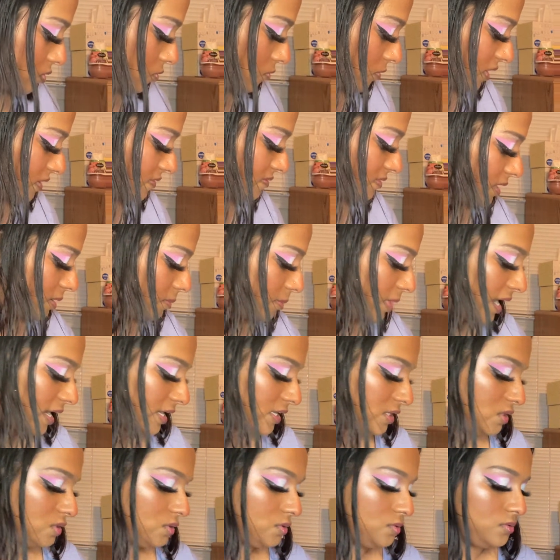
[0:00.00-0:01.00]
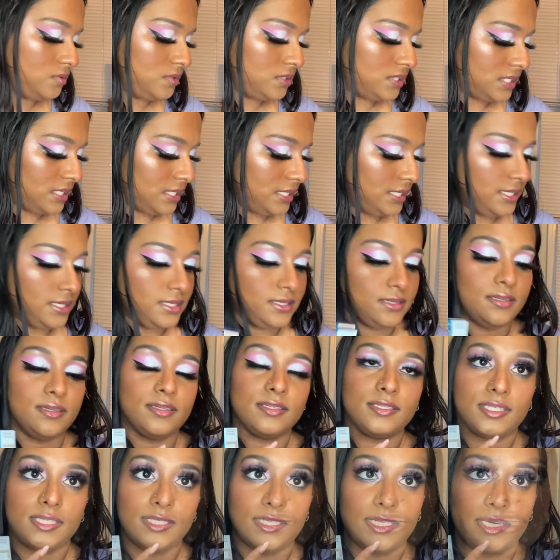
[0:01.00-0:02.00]
One of them I used in
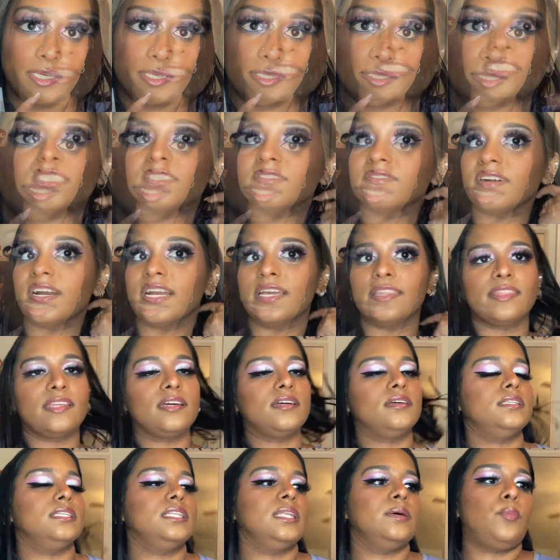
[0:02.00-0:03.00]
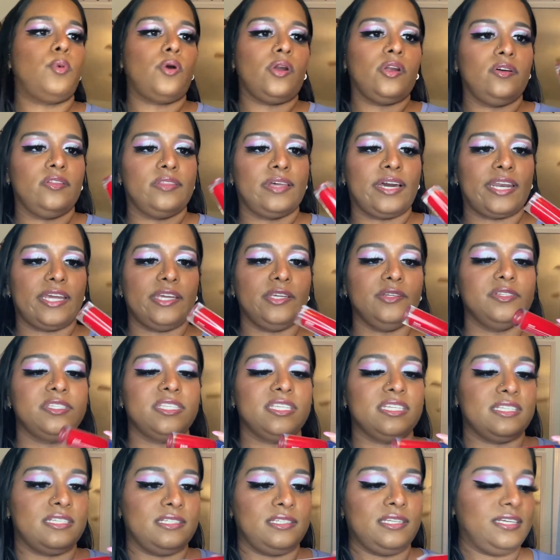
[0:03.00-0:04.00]
today's look. To find the lip oil that I used
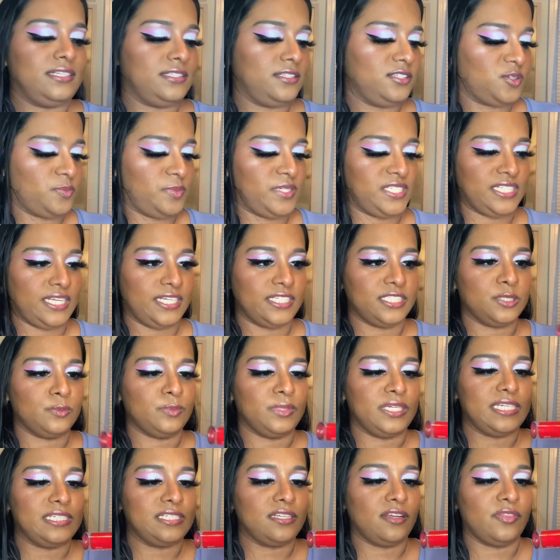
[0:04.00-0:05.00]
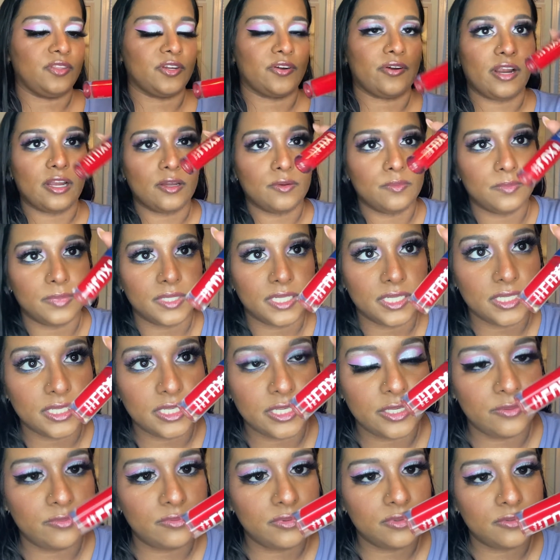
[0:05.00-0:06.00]
in today's look because I just placed on the ground, but
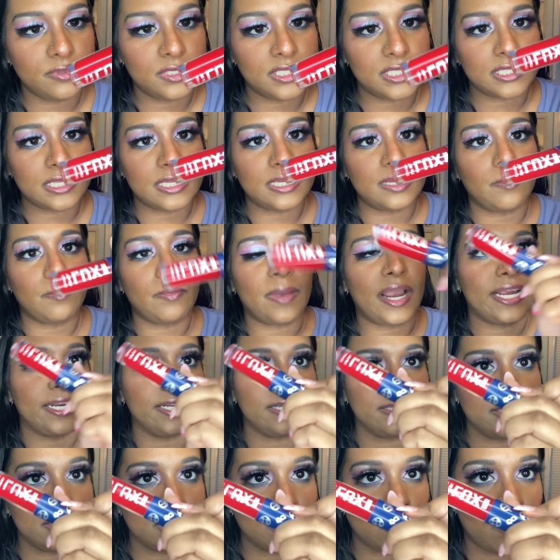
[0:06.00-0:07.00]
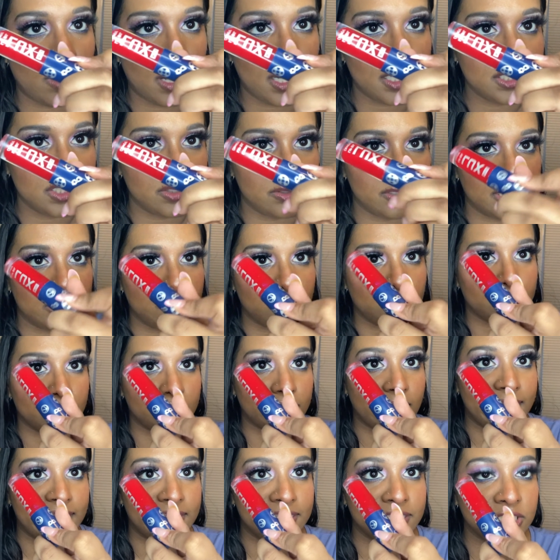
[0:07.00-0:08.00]
it was in Mighty Squad, so it's a
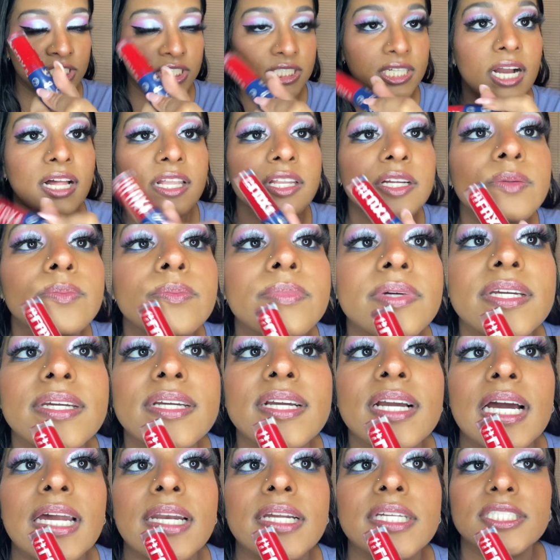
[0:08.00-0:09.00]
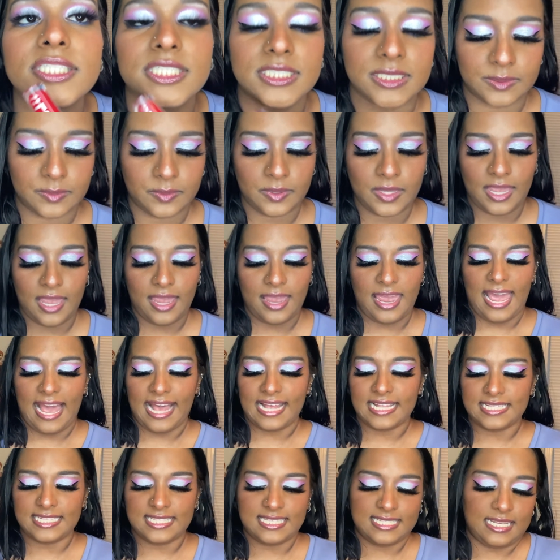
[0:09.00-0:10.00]
reddish color, but it kind of just
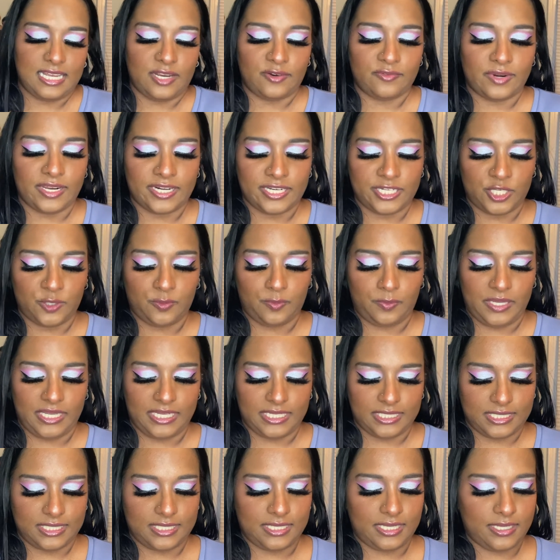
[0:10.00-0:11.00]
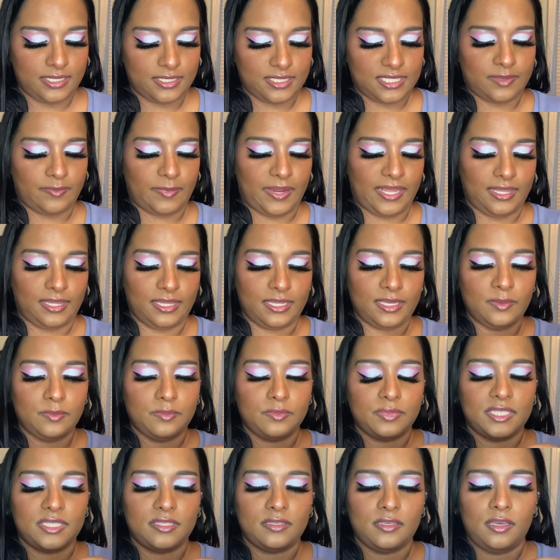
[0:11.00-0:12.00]
adds a reddish pink tint to my
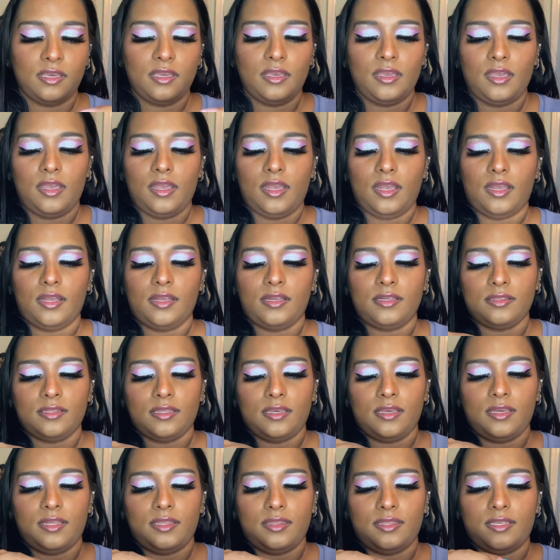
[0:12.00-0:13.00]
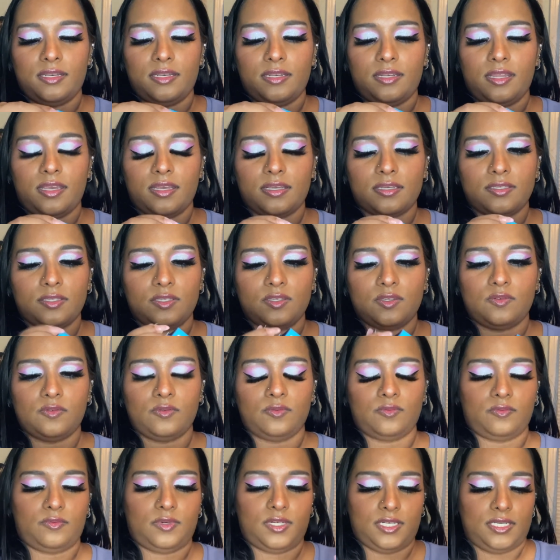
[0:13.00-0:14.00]
lips. And then the next
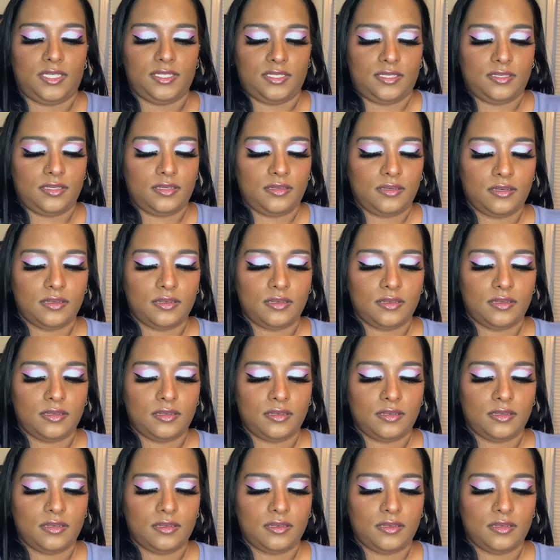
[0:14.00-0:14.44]
one